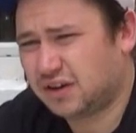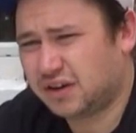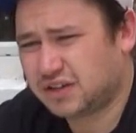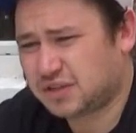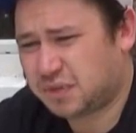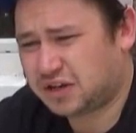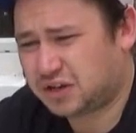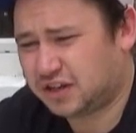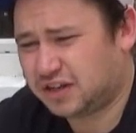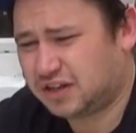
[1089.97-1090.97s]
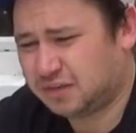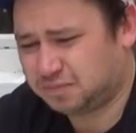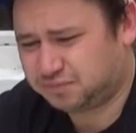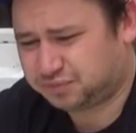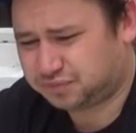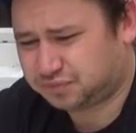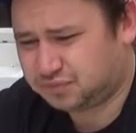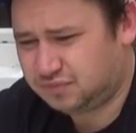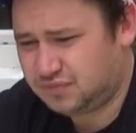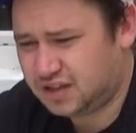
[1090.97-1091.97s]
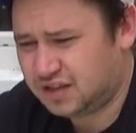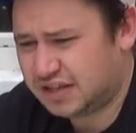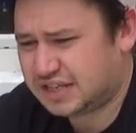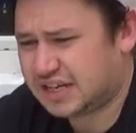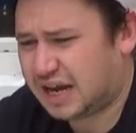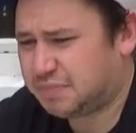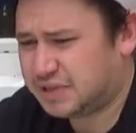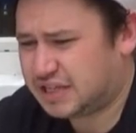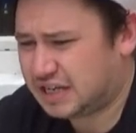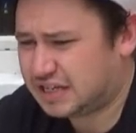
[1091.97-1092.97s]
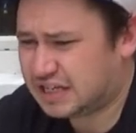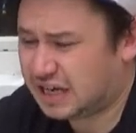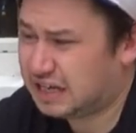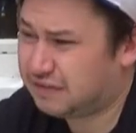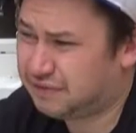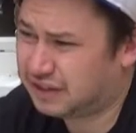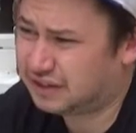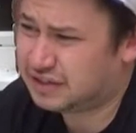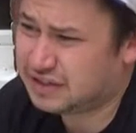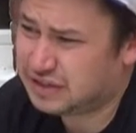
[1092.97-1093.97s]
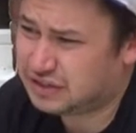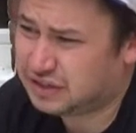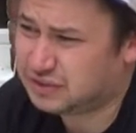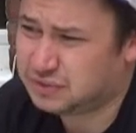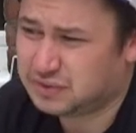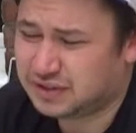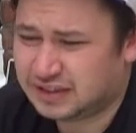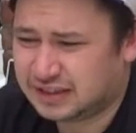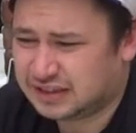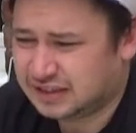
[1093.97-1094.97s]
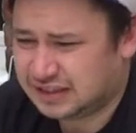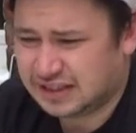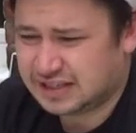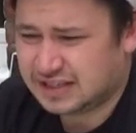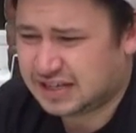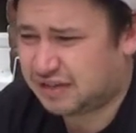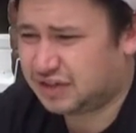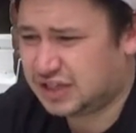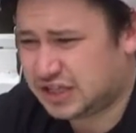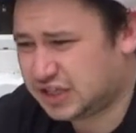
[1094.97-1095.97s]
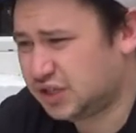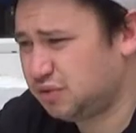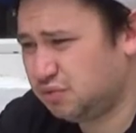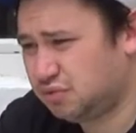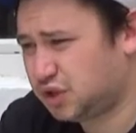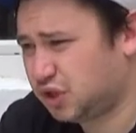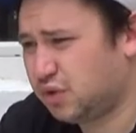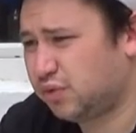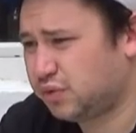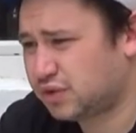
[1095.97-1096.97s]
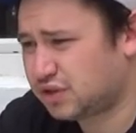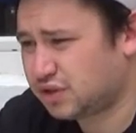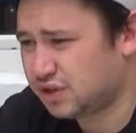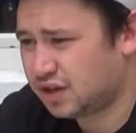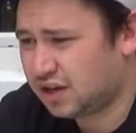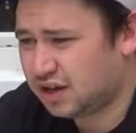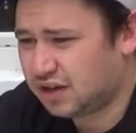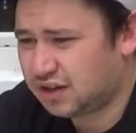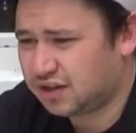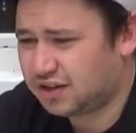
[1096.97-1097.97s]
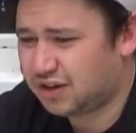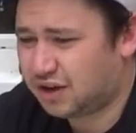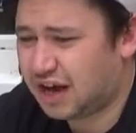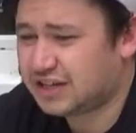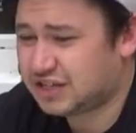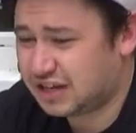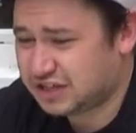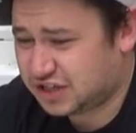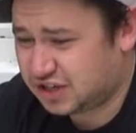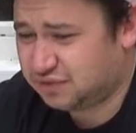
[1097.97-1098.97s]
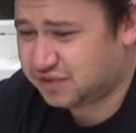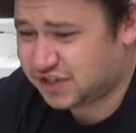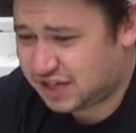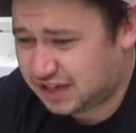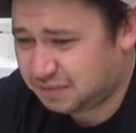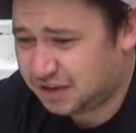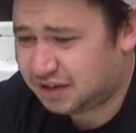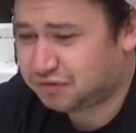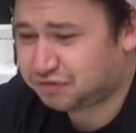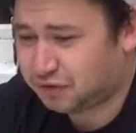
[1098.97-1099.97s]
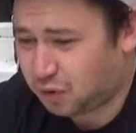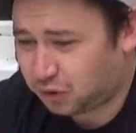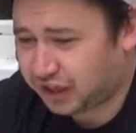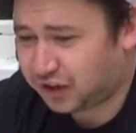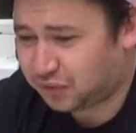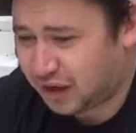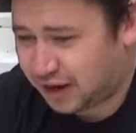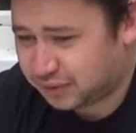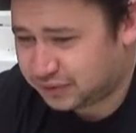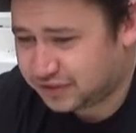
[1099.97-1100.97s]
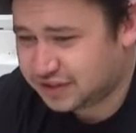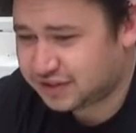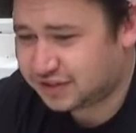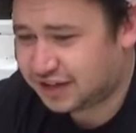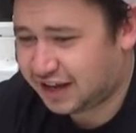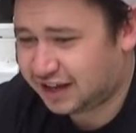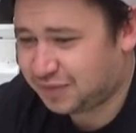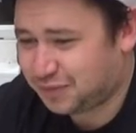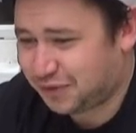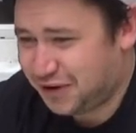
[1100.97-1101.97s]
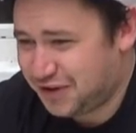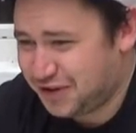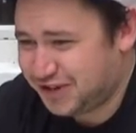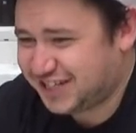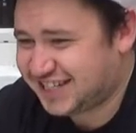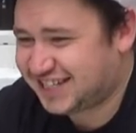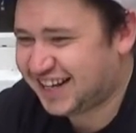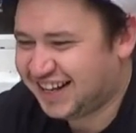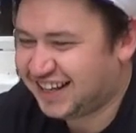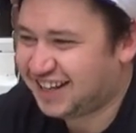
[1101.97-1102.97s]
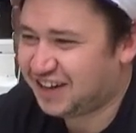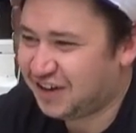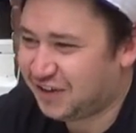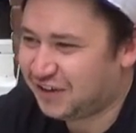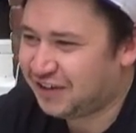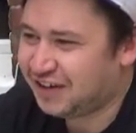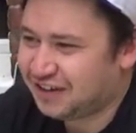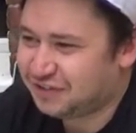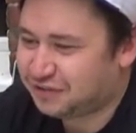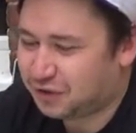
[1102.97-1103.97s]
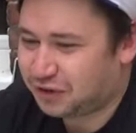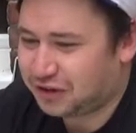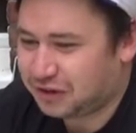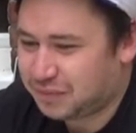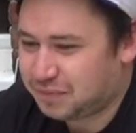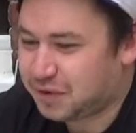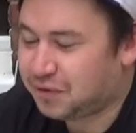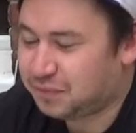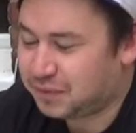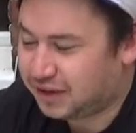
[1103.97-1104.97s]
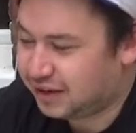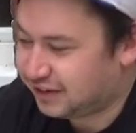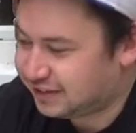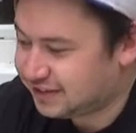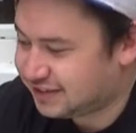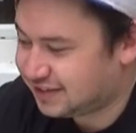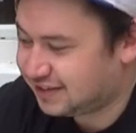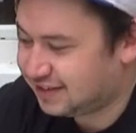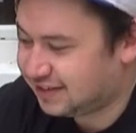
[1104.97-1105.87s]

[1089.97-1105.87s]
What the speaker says: Especially the slapstick side of things, to do 72 shows, as you've seen me falling around, getting bruised, falling on me bum, and